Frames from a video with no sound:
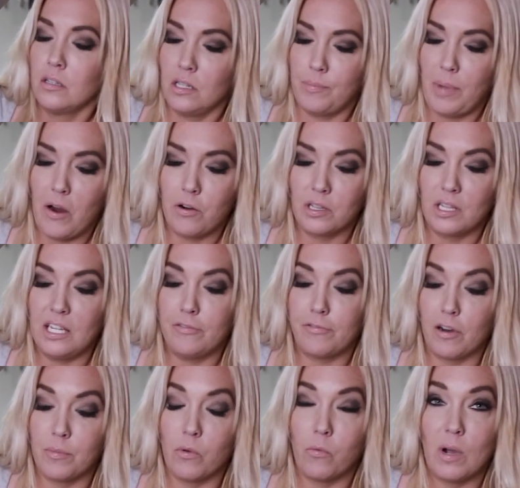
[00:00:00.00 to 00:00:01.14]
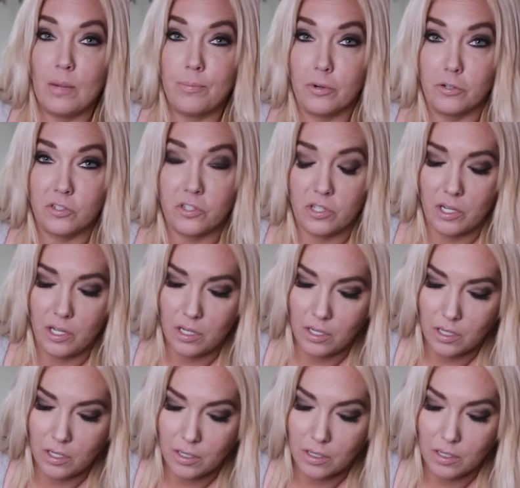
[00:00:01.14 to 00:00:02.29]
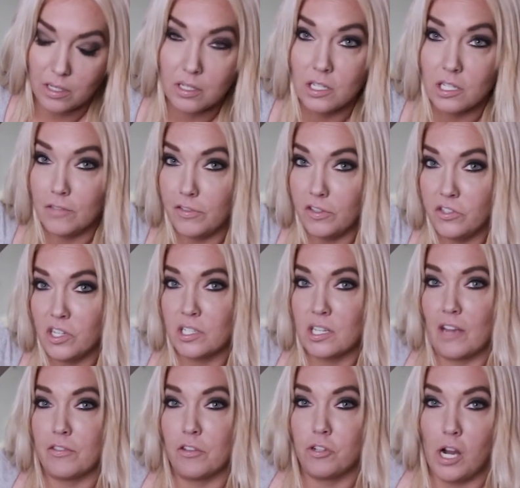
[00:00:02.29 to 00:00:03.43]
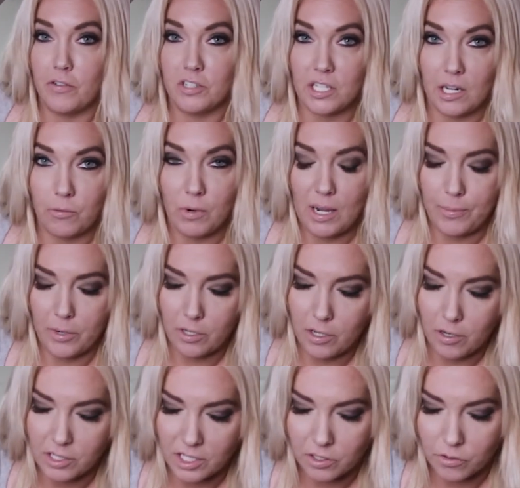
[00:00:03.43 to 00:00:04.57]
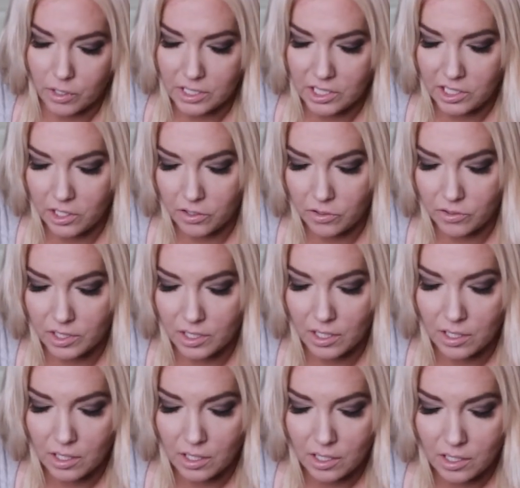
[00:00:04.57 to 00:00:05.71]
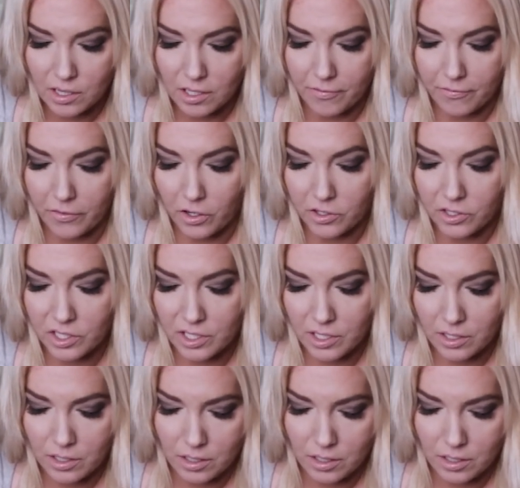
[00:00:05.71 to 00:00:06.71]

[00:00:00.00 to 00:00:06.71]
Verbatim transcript: power lead from the wipers. If you just have the driver's side wiper, you're just going to use the first